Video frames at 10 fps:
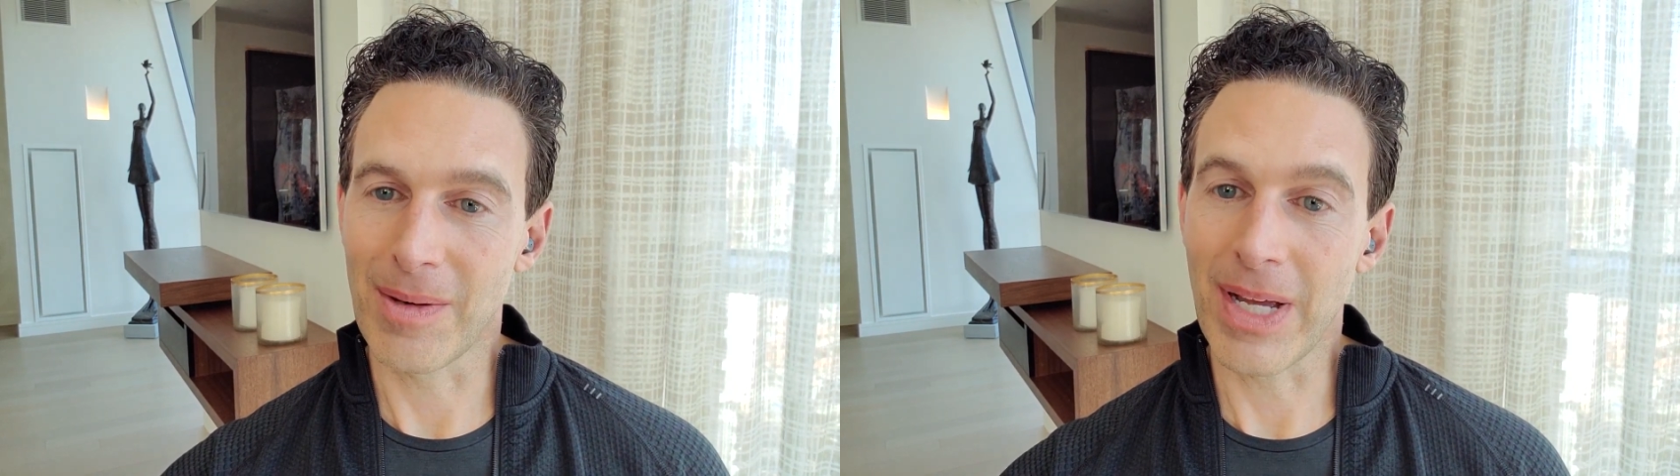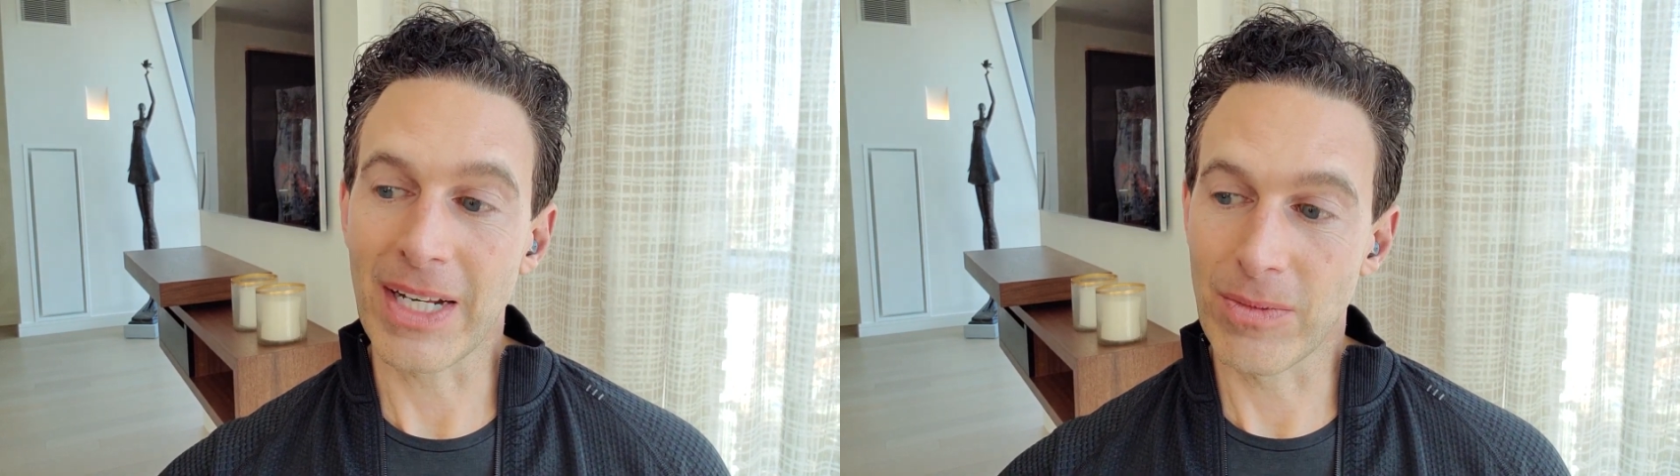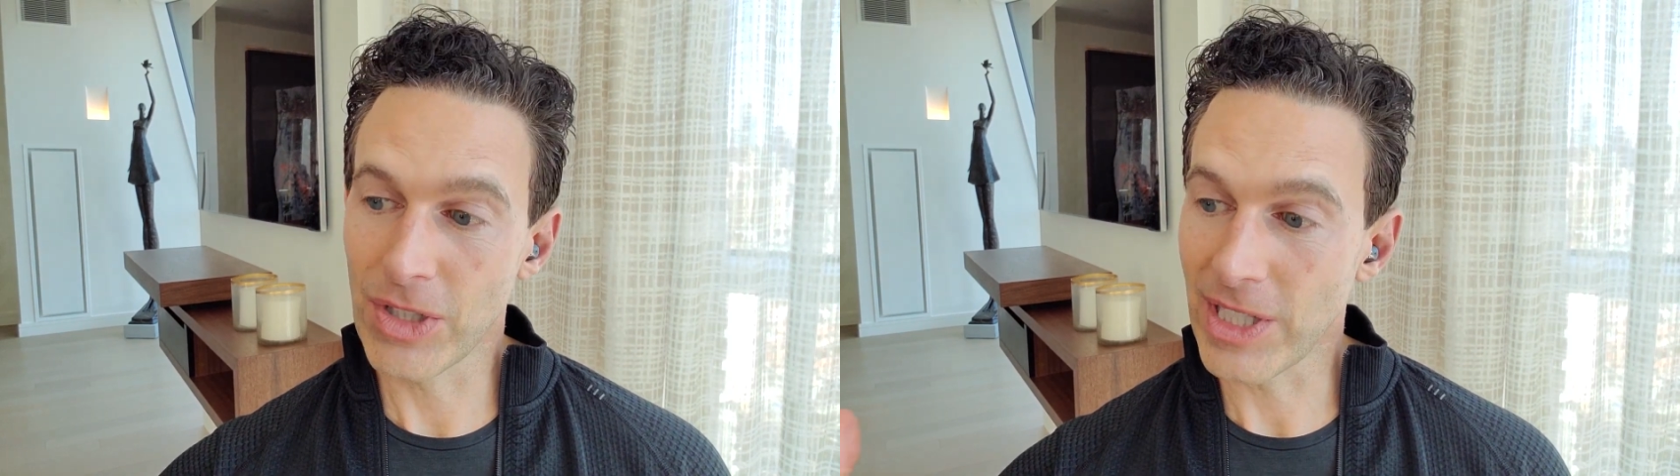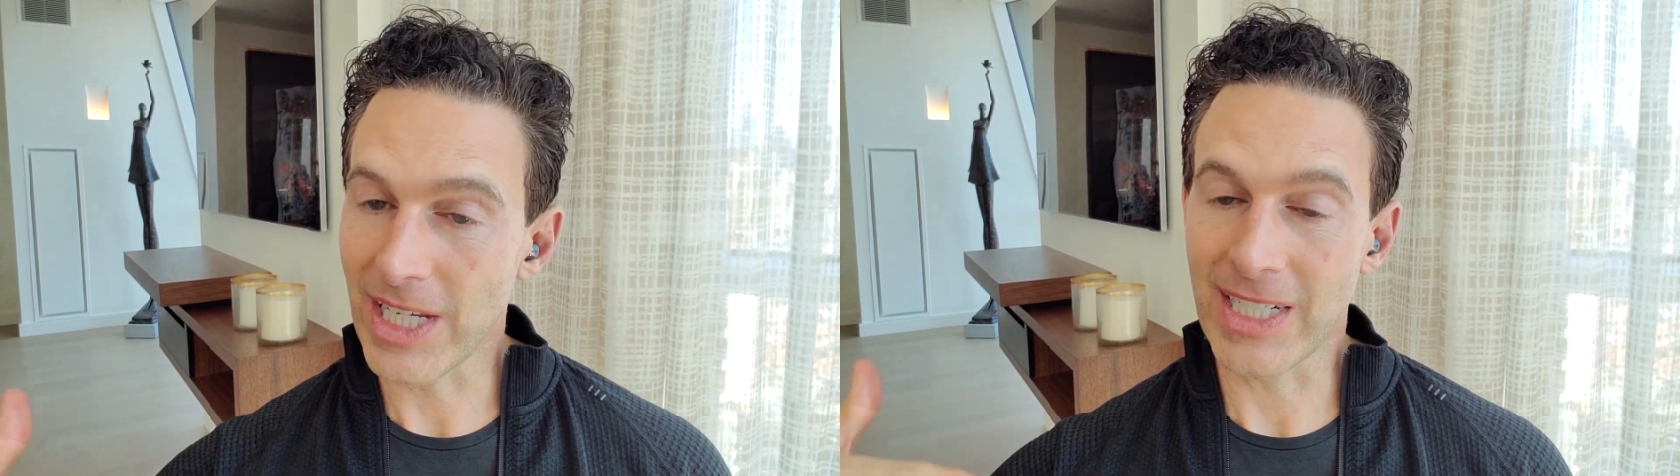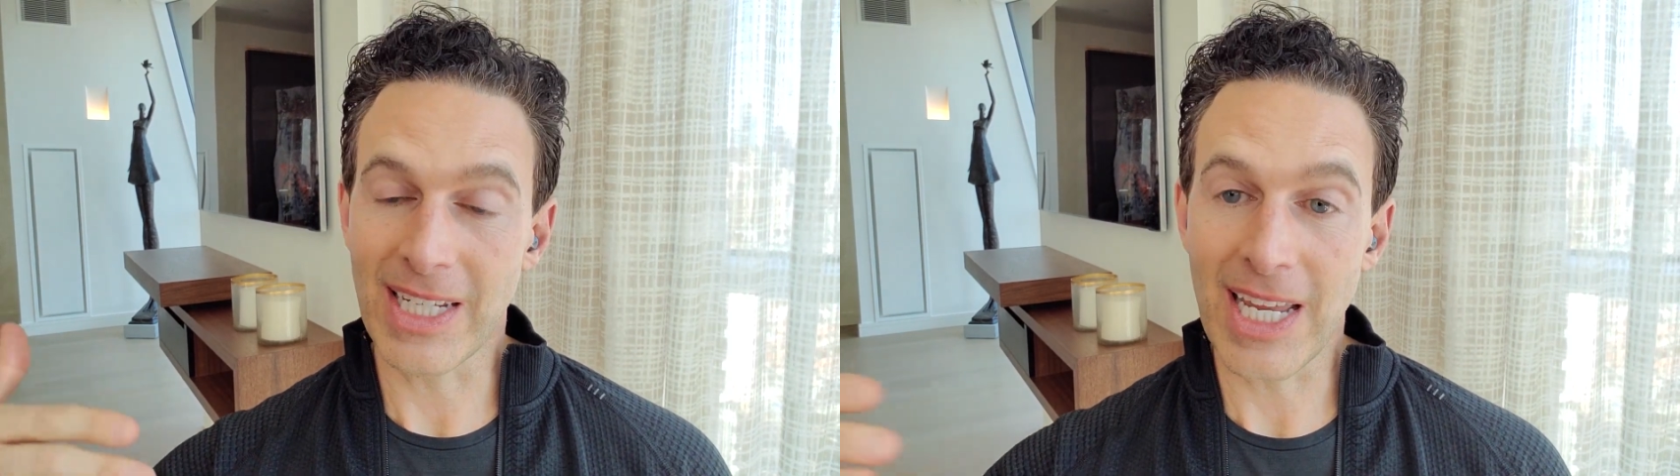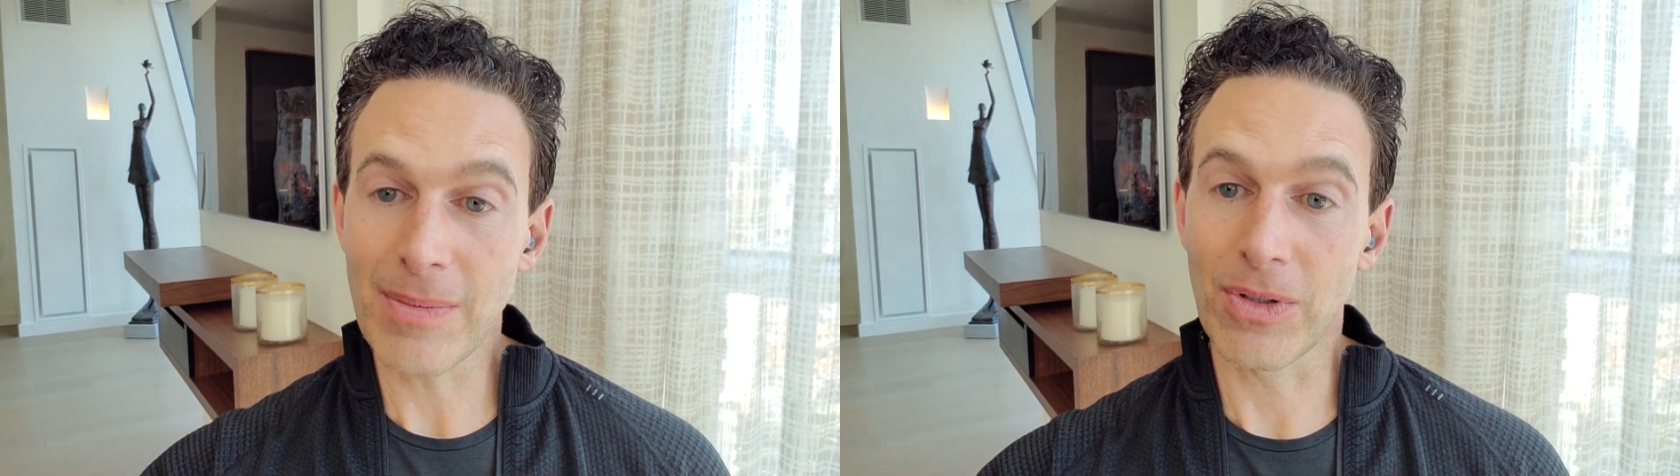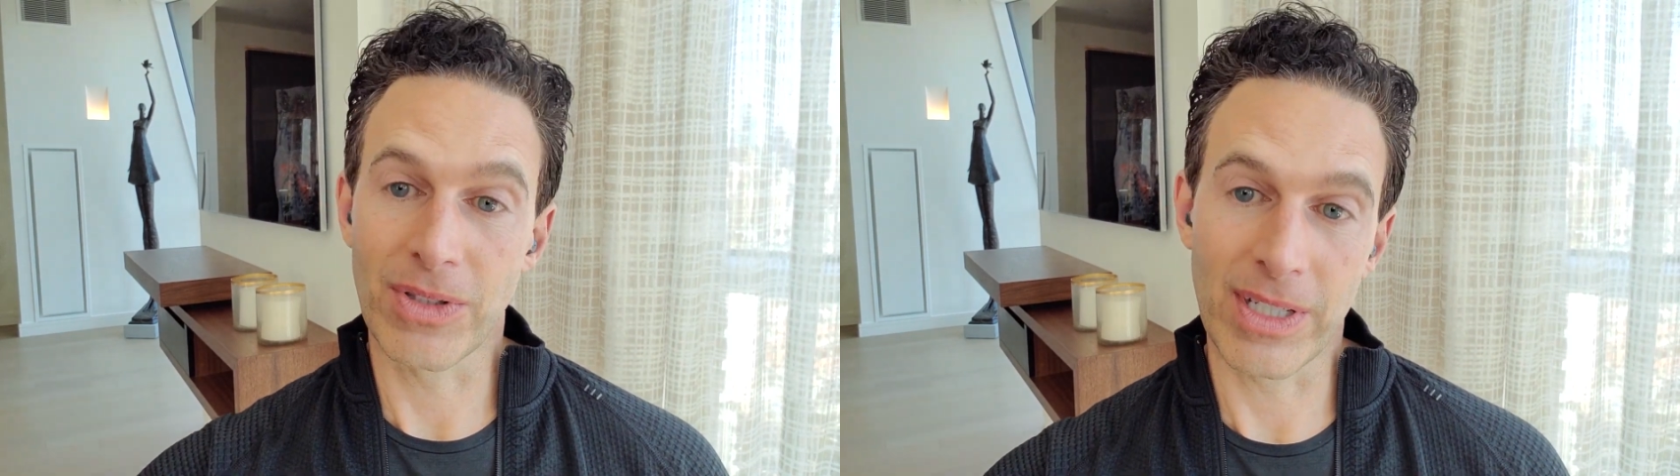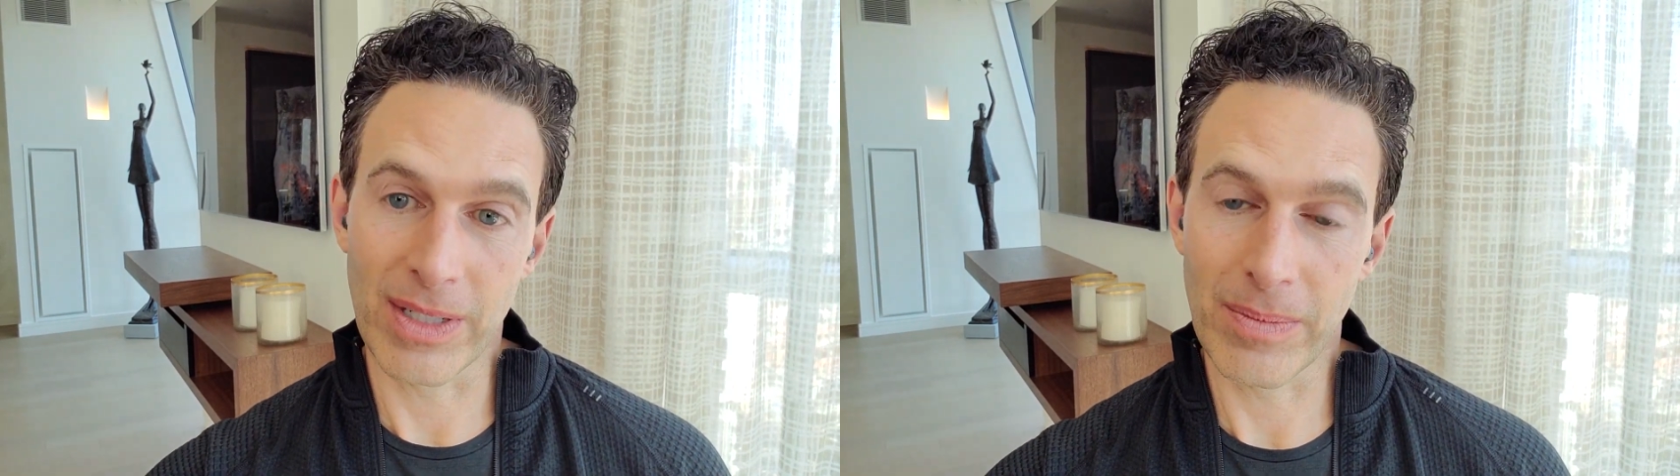and really
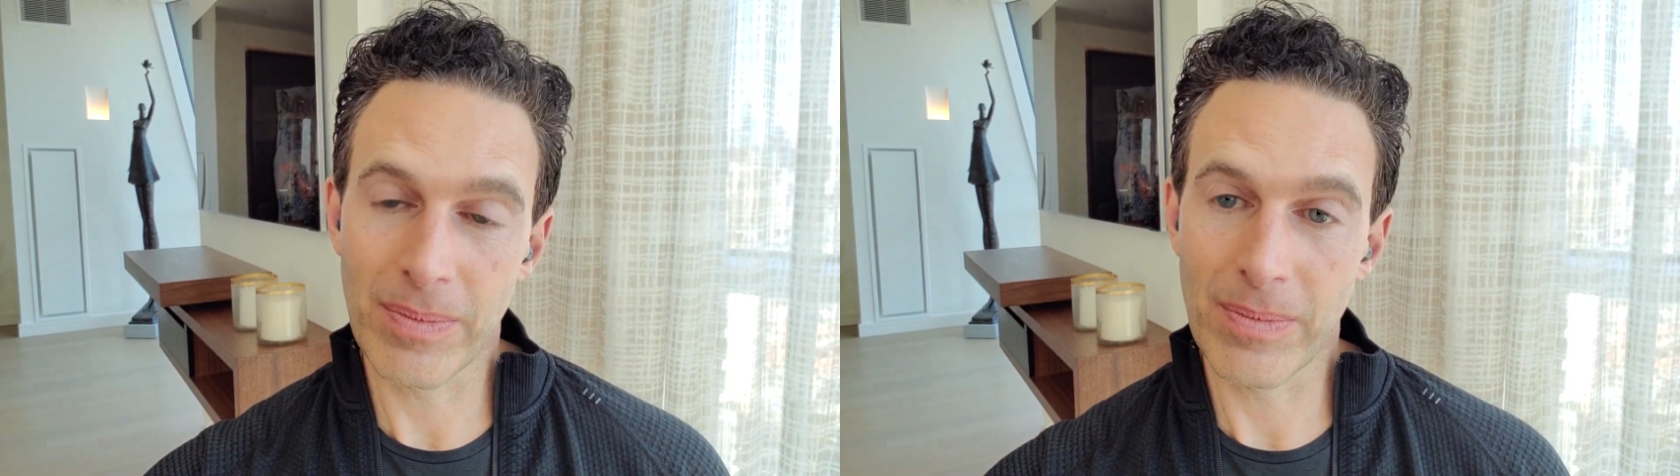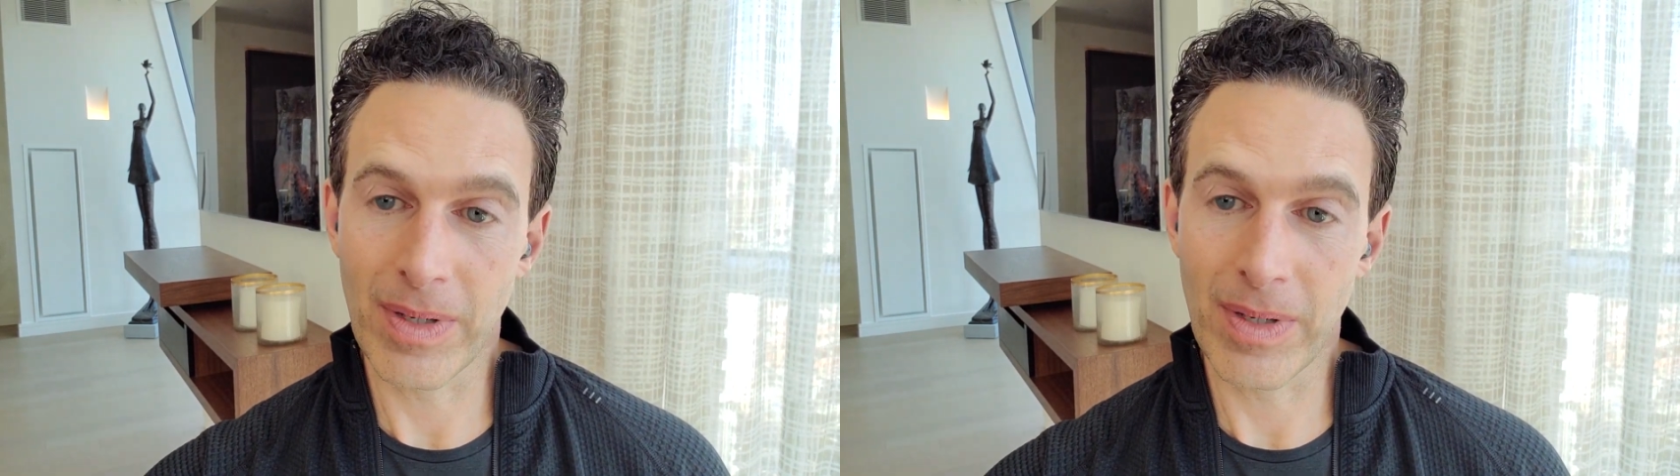enable the